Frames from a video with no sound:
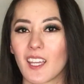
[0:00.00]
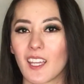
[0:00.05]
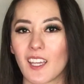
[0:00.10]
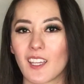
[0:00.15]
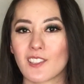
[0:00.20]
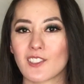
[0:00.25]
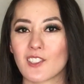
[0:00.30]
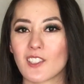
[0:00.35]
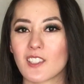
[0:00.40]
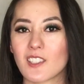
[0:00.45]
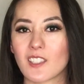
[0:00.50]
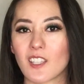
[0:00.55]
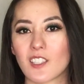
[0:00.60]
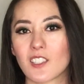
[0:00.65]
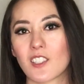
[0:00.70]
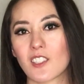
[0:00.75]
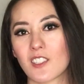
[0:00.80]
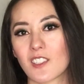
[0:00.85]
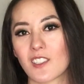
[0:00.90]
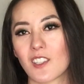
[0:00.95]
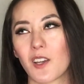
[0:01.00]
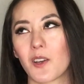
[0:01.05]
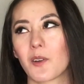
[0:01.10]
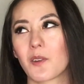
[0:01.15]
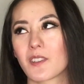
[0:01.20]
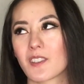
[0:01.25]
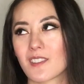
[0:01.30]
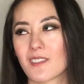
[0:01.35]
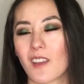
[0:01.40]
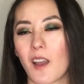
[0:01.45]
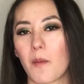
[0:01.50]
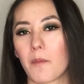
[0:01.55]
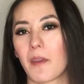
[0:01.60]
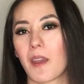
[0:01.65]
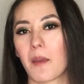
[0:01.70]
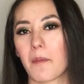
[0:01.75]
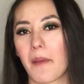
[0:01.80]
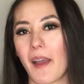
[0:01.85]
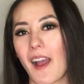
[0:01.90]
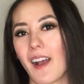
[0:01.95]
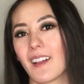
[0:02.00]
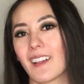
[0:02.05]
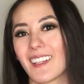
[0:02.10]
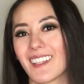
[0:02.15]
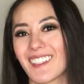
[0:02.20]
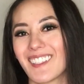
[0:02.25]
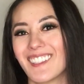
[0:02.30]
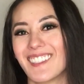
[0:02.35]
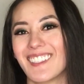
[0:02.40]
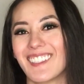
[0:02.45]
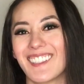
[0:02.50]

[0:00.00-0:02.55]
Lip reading: it's just such a show-stopping palette.